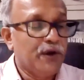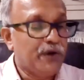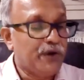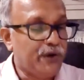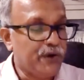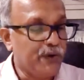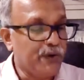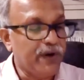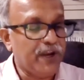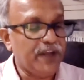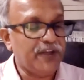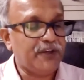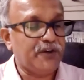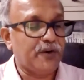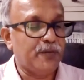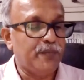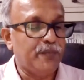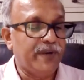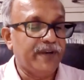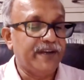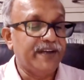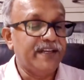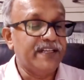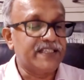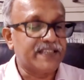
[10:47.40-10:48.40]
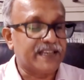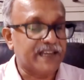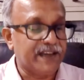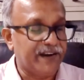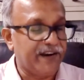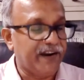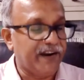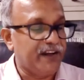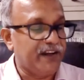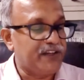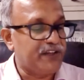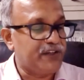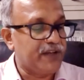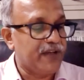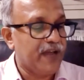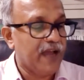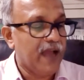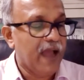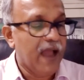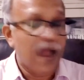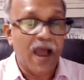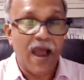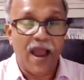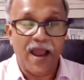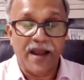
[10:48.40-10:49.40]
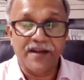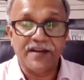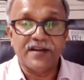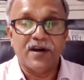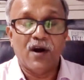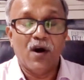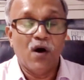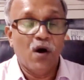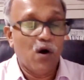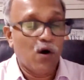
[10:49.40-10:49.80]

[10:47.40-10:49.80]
tuna should be discouraged, and